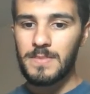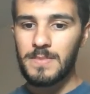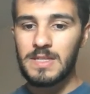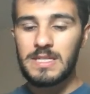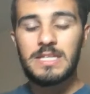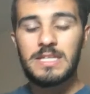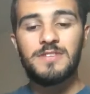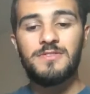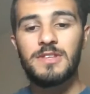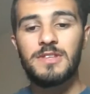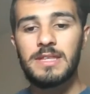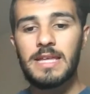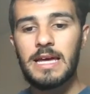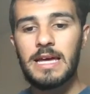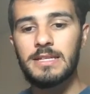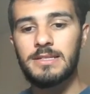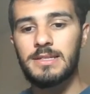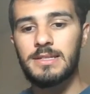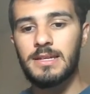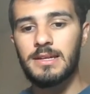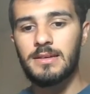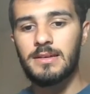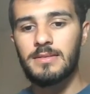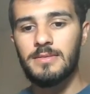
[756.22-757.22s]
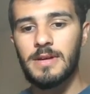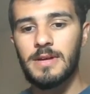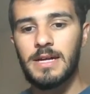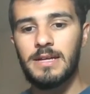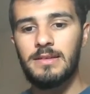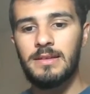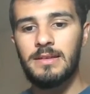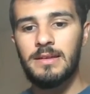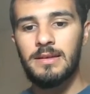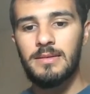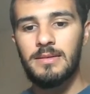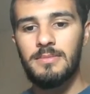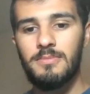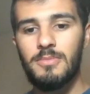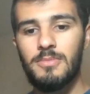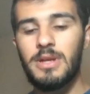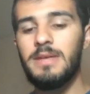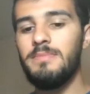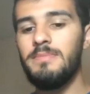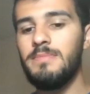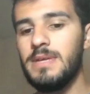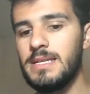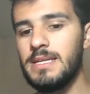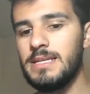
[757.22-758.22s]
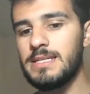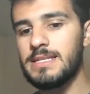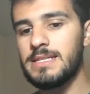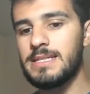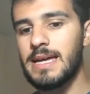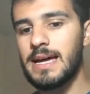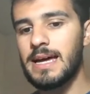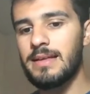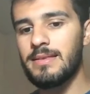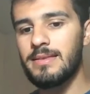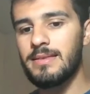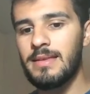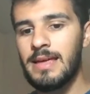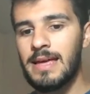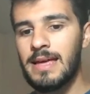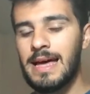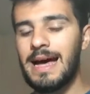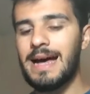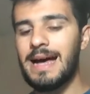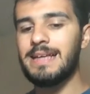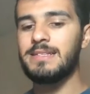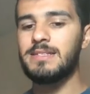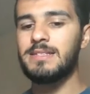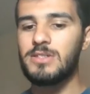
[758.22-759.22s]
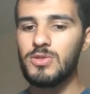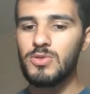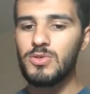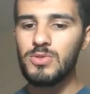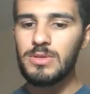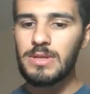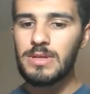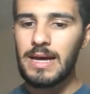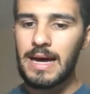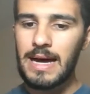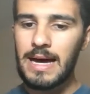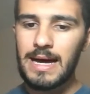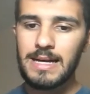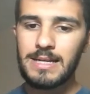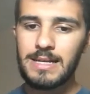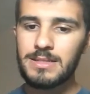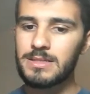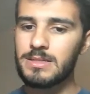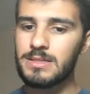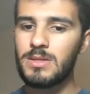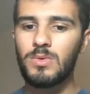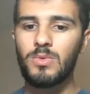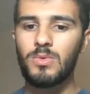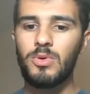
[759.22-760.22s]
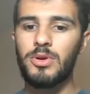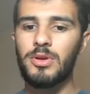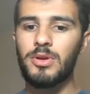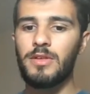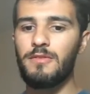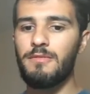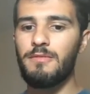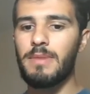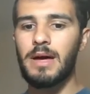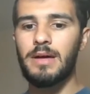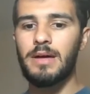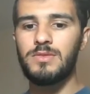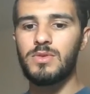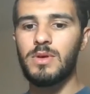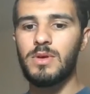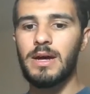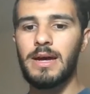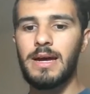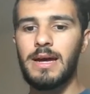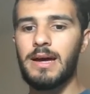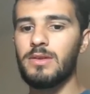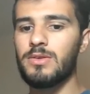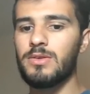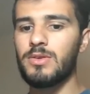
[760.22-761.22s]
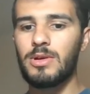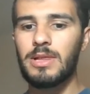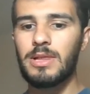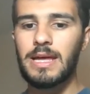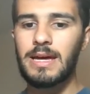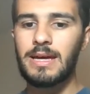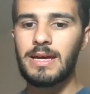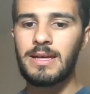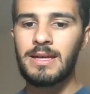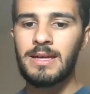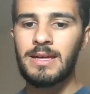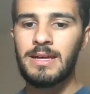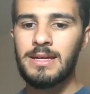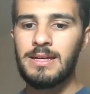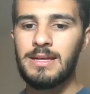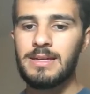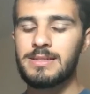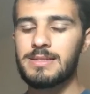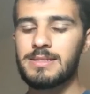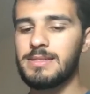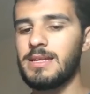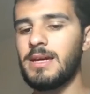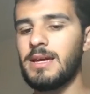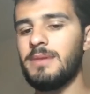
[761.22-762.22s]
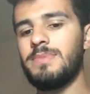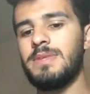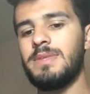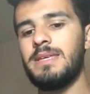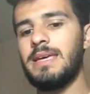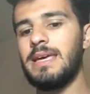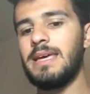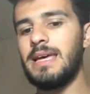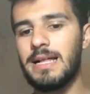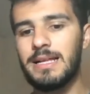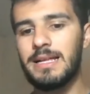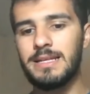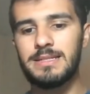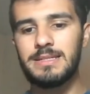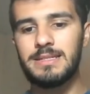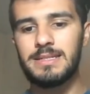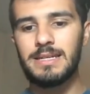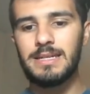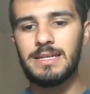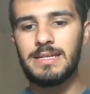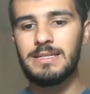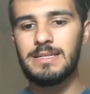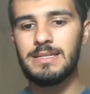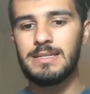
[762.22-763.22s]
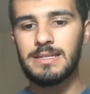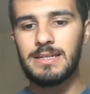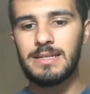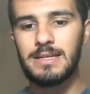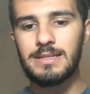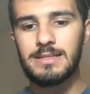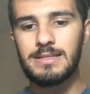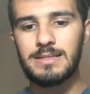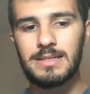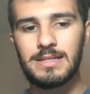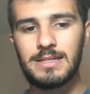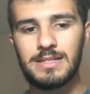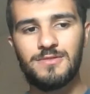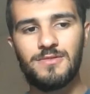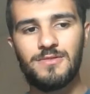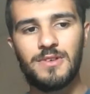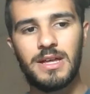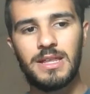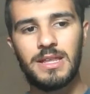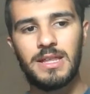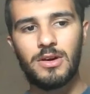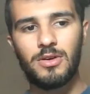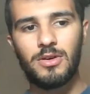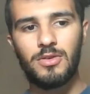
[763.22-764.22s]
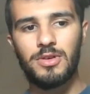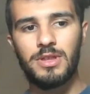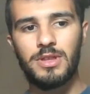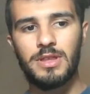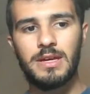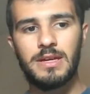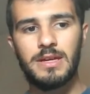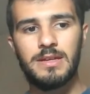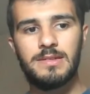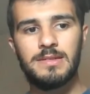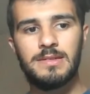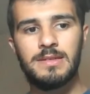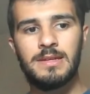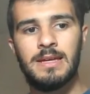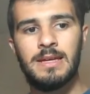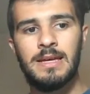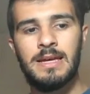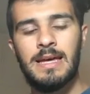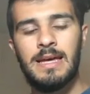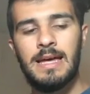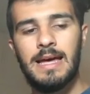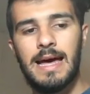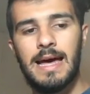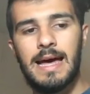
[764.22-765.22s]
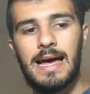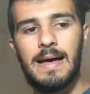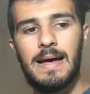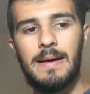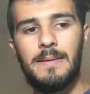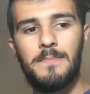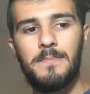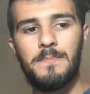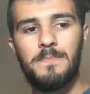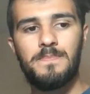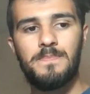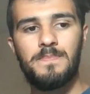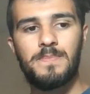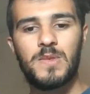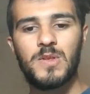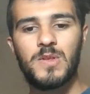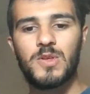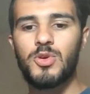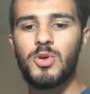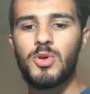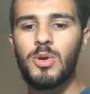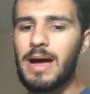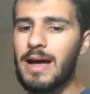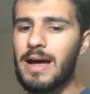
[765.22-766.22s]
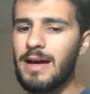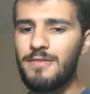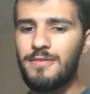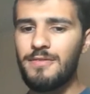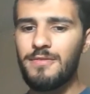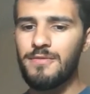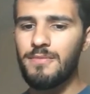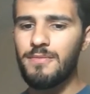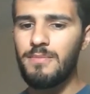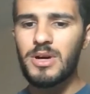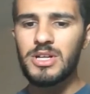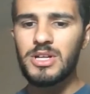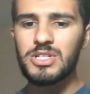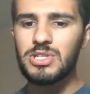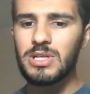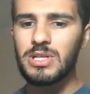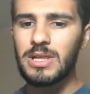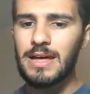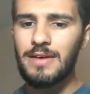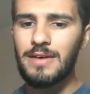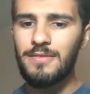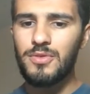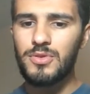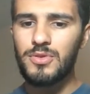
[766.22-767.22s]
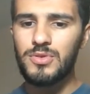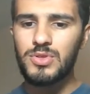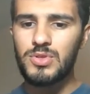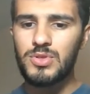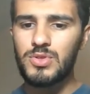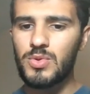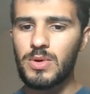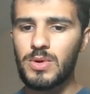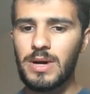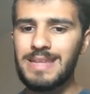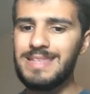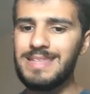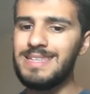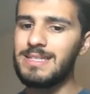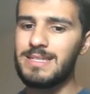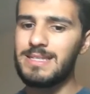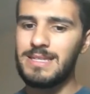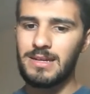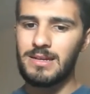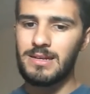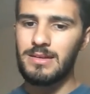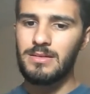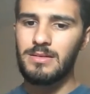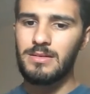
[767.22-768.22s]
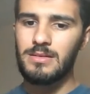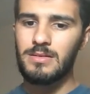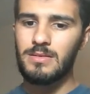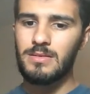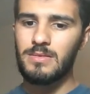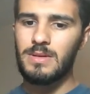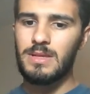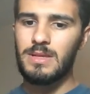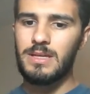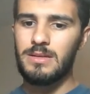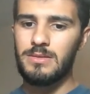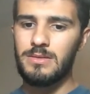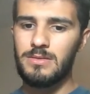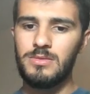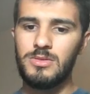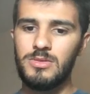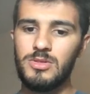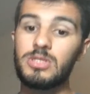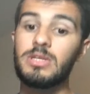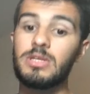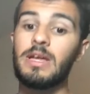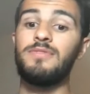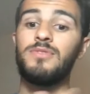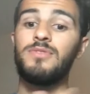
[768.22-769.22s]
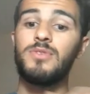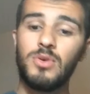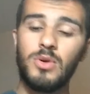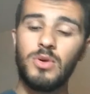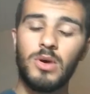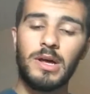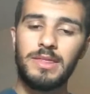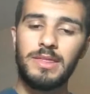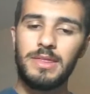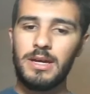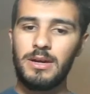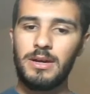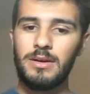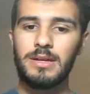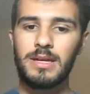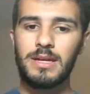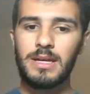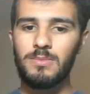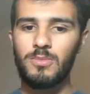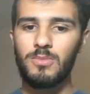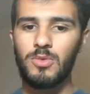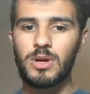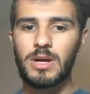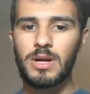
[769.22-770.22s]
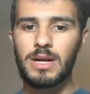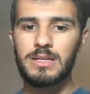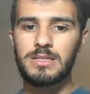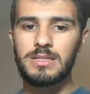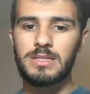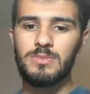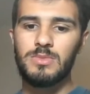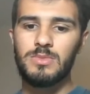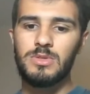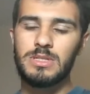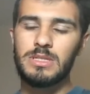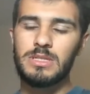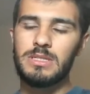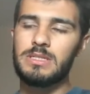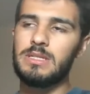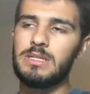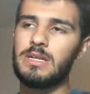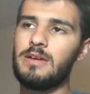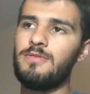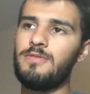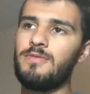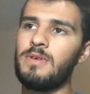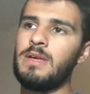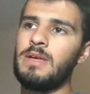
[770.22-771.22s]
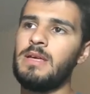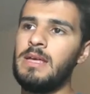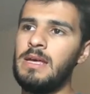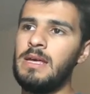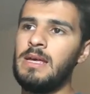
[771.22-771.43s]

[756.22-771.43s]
This is fantastic, right? But it means that as soon as the word of mouth dry out or like something else is fighting over this, you don't have much lever to do anything. You just have to go out there and get more customers and stuff.